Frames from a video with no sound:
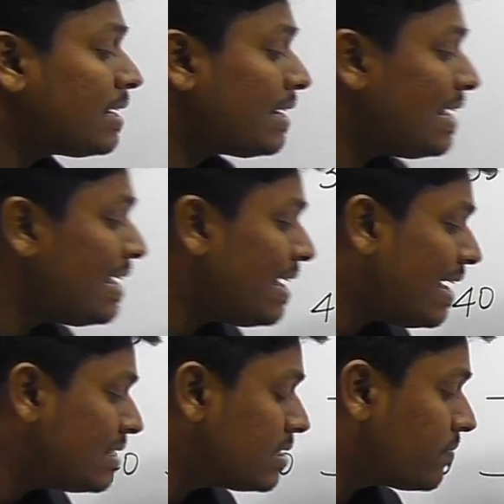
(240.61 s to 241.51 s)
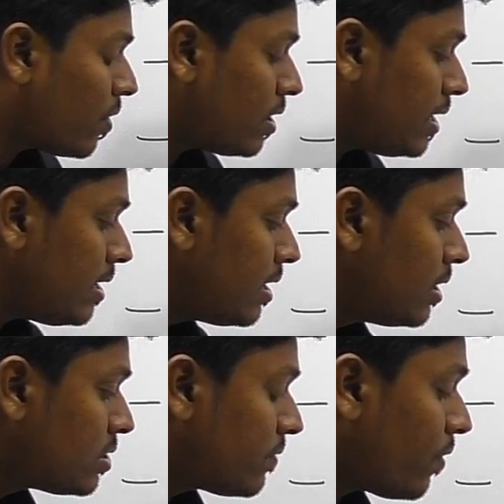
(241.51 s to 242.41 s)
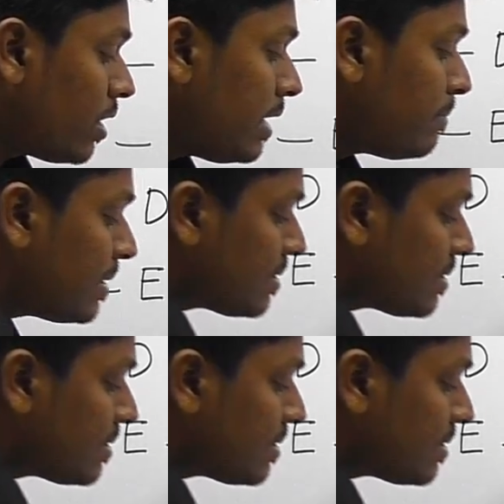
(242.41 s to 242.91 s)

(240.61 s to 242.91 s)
that E age is 40 so 40 plus